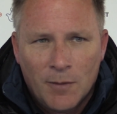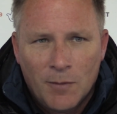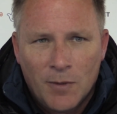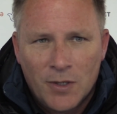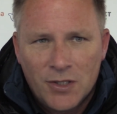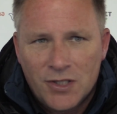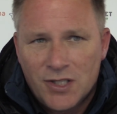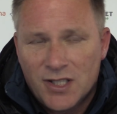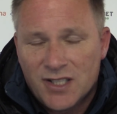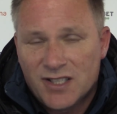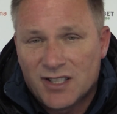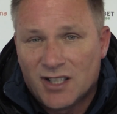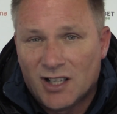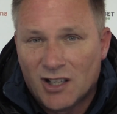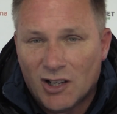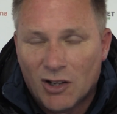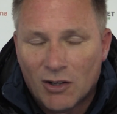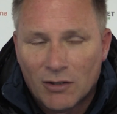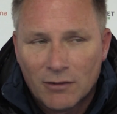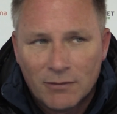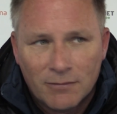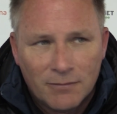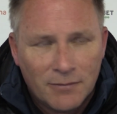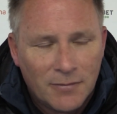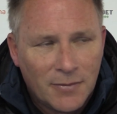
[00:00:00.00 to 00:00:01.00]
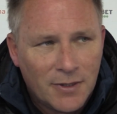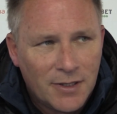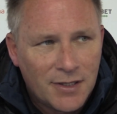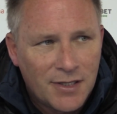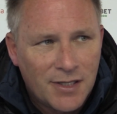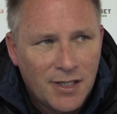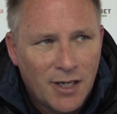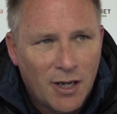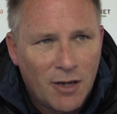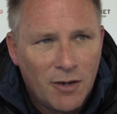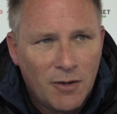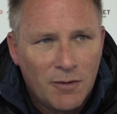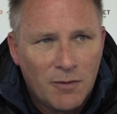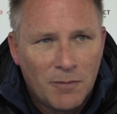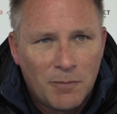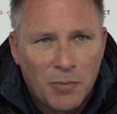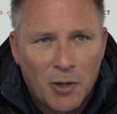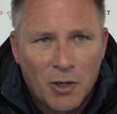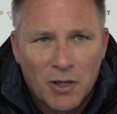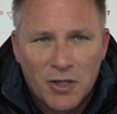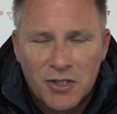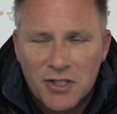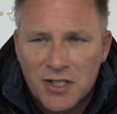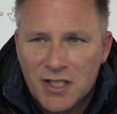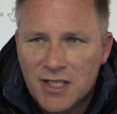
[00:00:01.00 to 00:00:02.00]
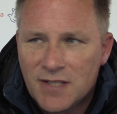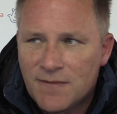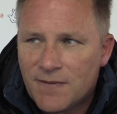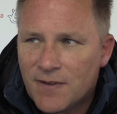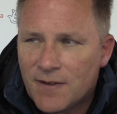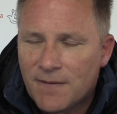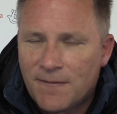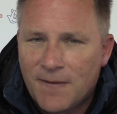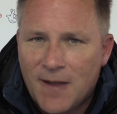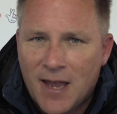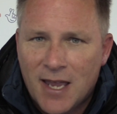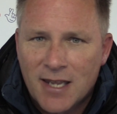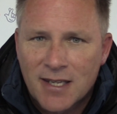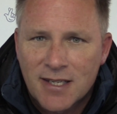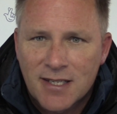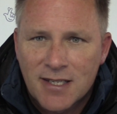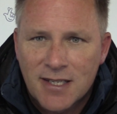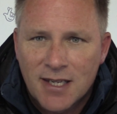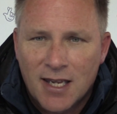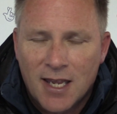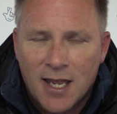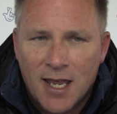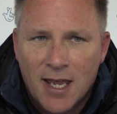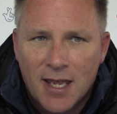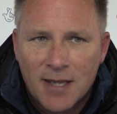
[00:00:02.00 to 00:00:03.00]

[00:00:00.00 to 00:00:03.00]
which isn't a lot. So apologies for the fans.